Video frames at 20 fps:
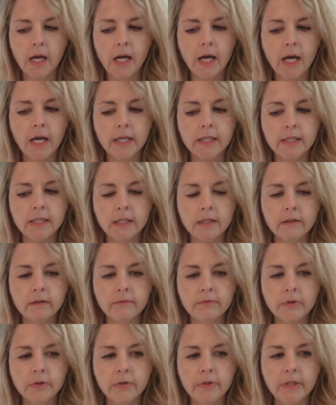I think the
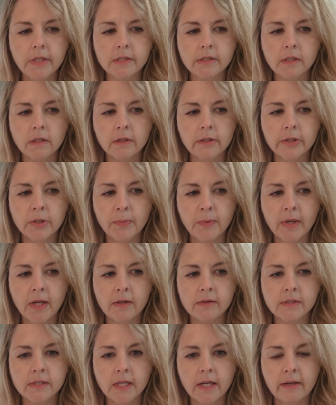floating is a little bit
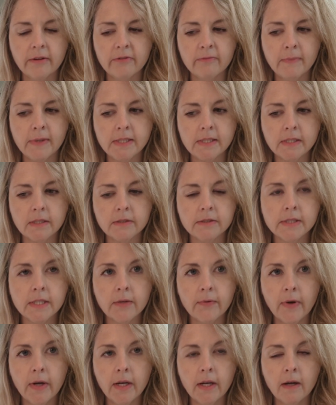outside of my skill set
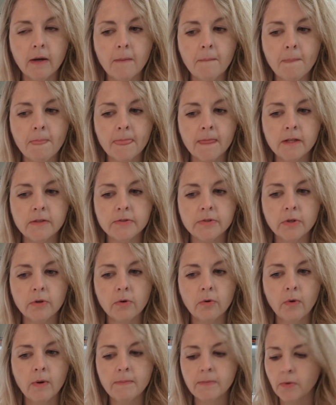right now,
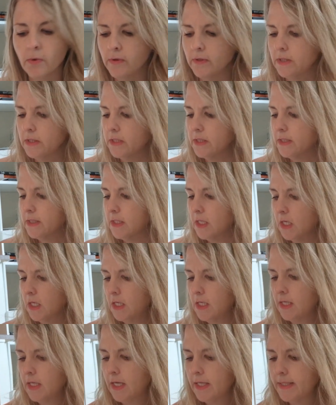so I'm going to just
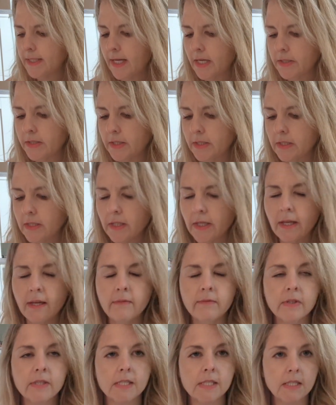attach it to the
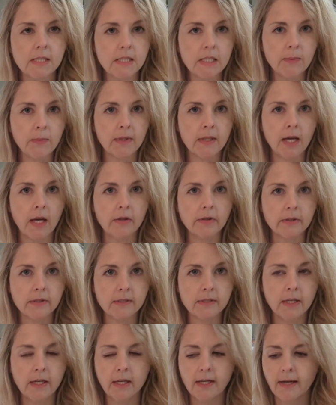canvas and see what that looks
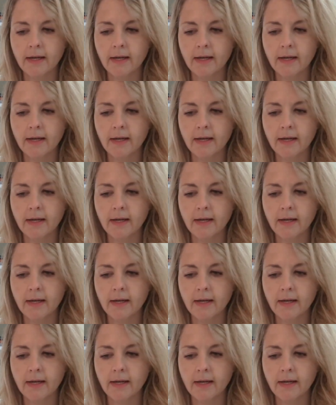like.